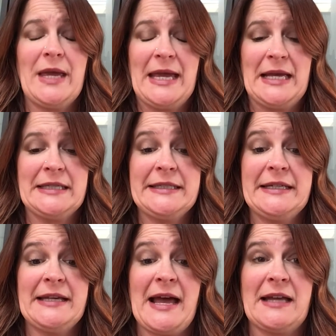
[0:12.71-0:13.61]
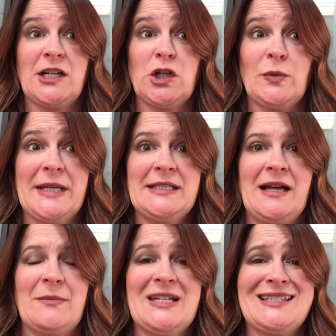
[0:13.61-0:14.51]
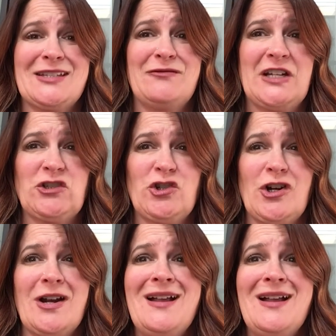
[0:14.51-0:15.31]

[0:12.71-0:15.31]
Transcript: and he had a great time at his adventure.